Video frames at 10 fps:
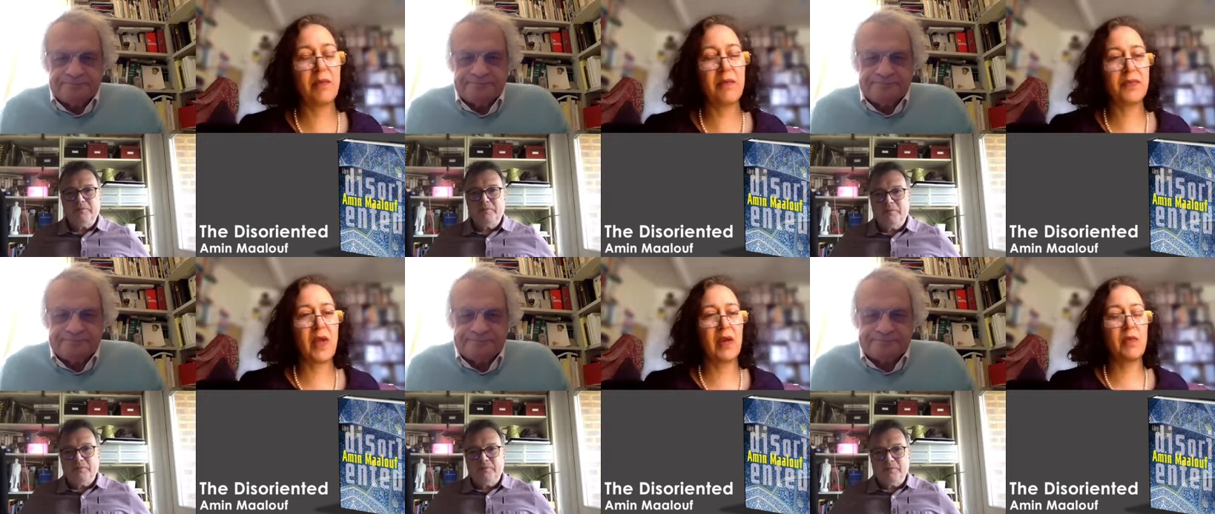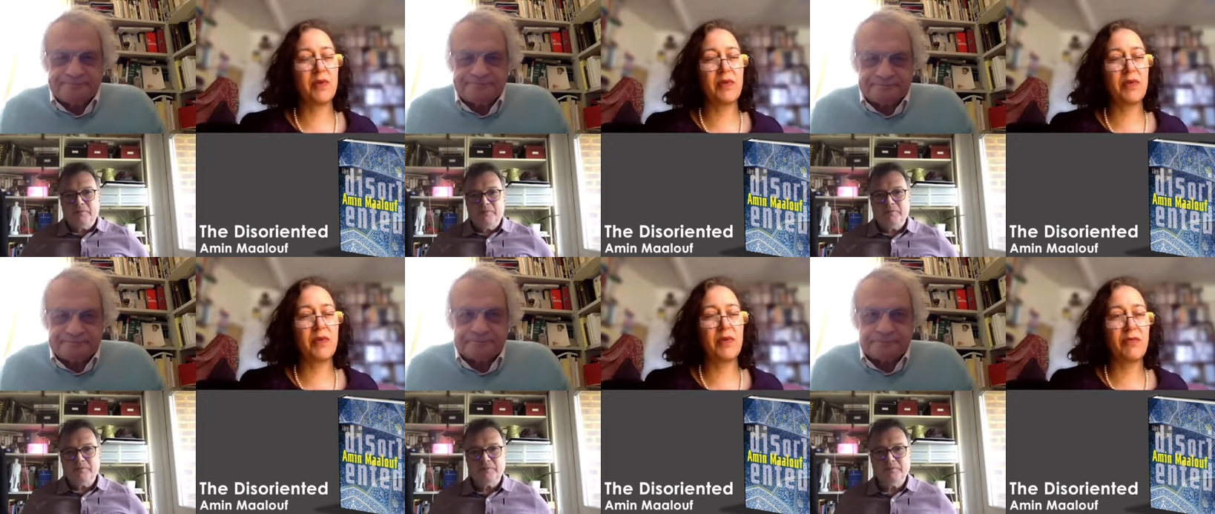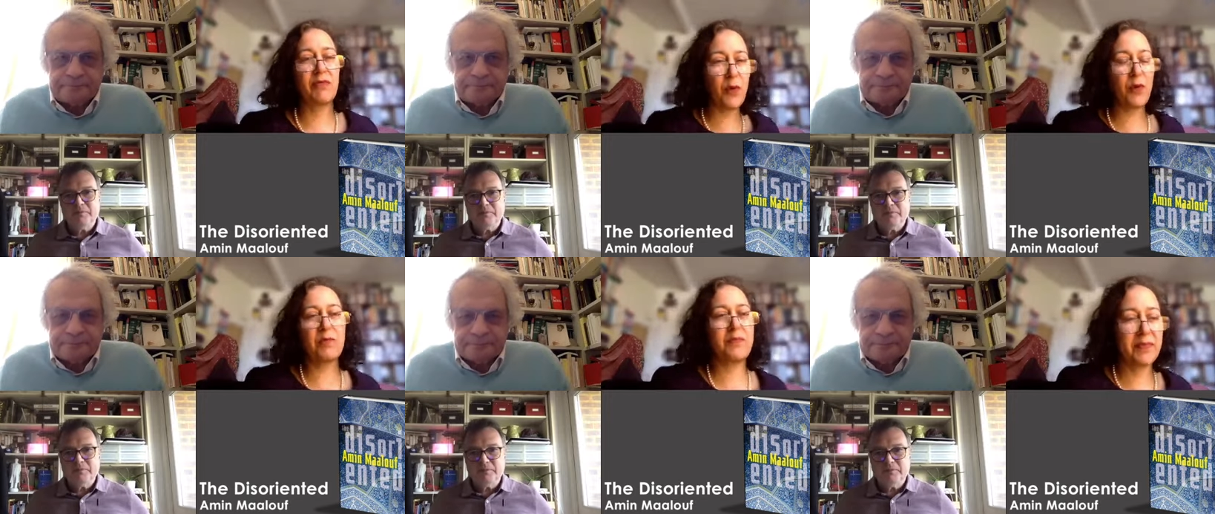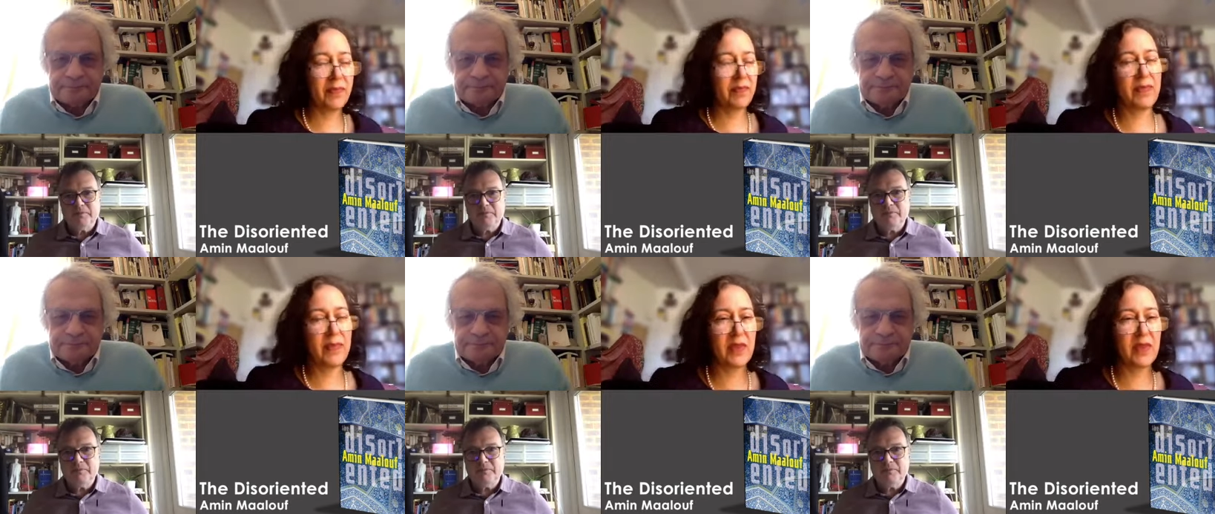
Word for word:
Speaker 1: Um, before